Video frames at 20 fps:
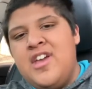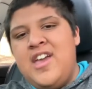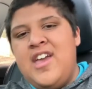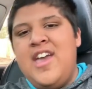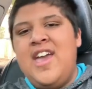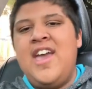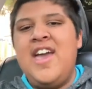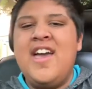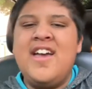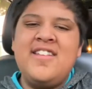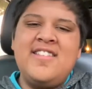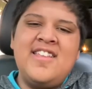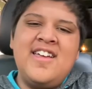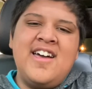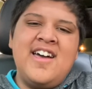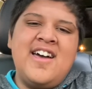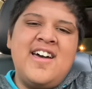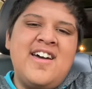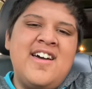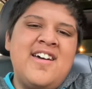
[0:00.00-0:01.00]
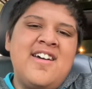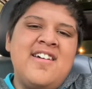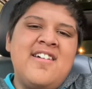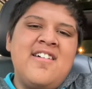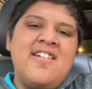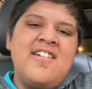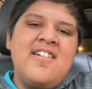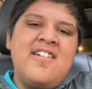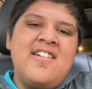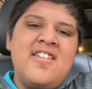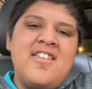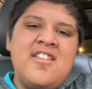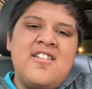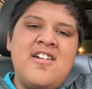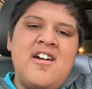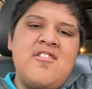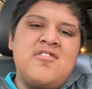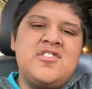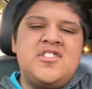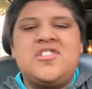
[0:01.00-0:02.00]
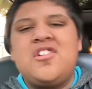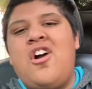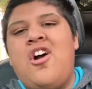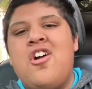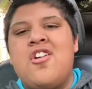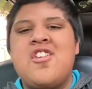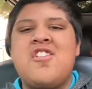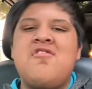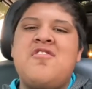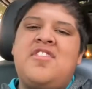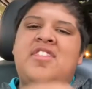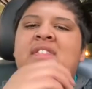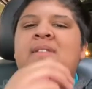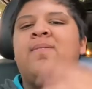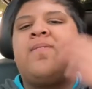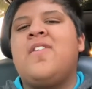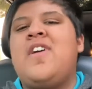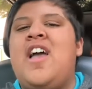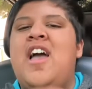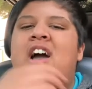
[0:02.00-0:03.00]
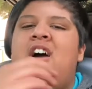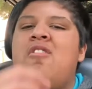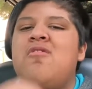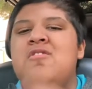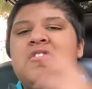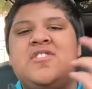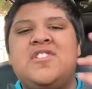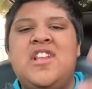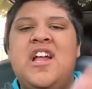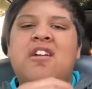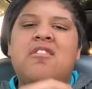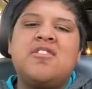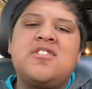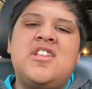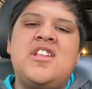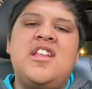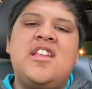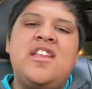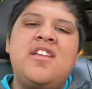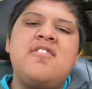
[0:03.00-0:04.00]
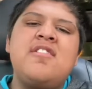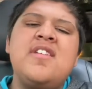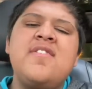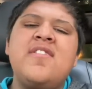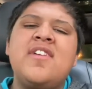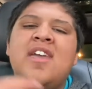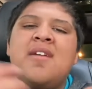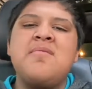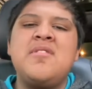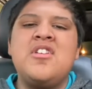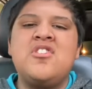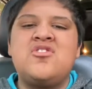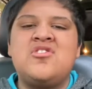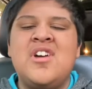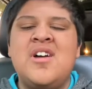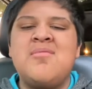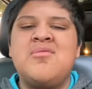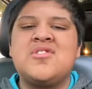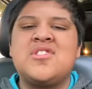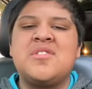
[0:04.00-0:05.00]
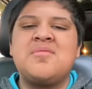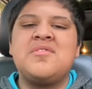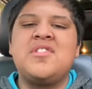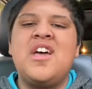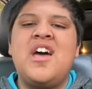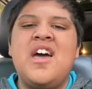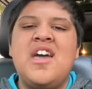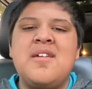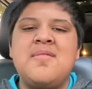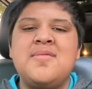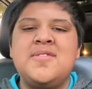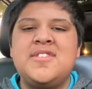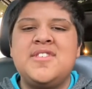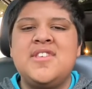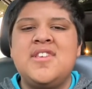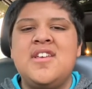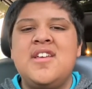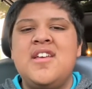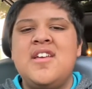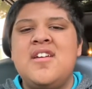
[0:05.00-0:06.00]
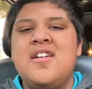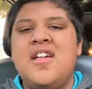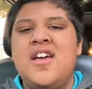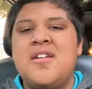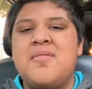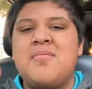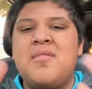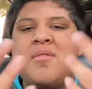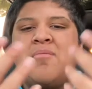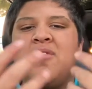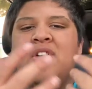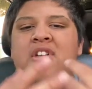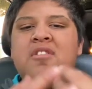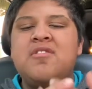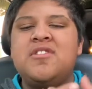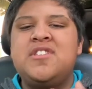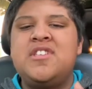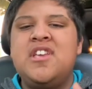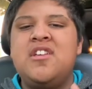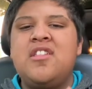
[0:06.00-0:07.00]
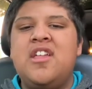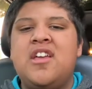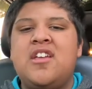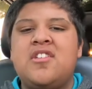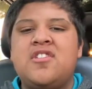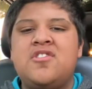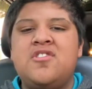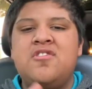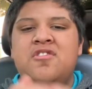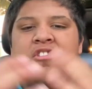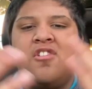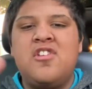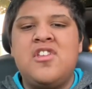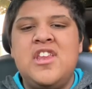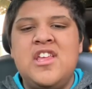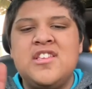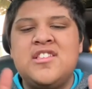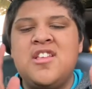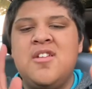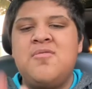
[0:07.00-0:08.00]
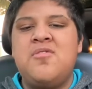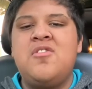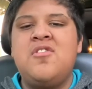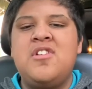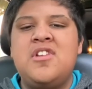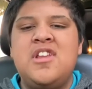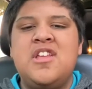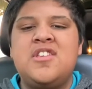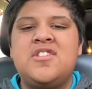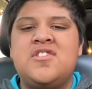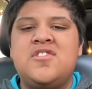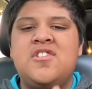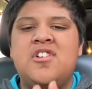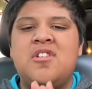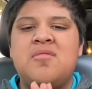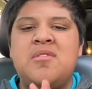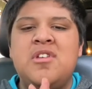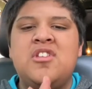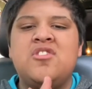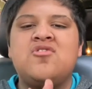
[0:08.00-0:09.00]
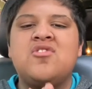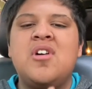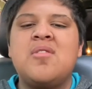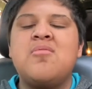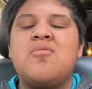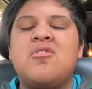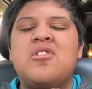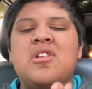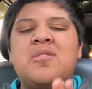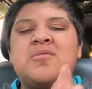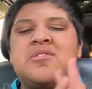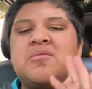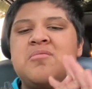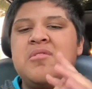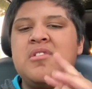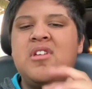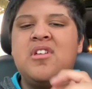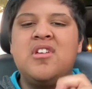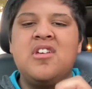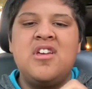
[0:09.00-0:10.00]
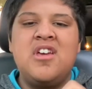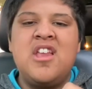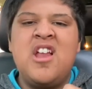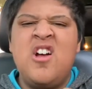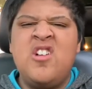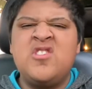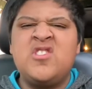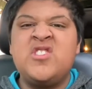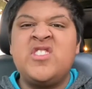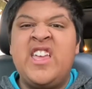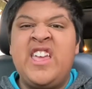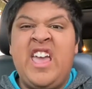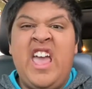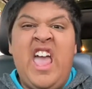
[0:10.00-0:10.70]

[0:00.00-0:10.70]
And, I would just argue with them for hours and hours, and then it would even get me in trouble sometimes. Like, my brother would see, like, "Junior, you need to stop doing this, or you're going to be in trouble." And I was just like...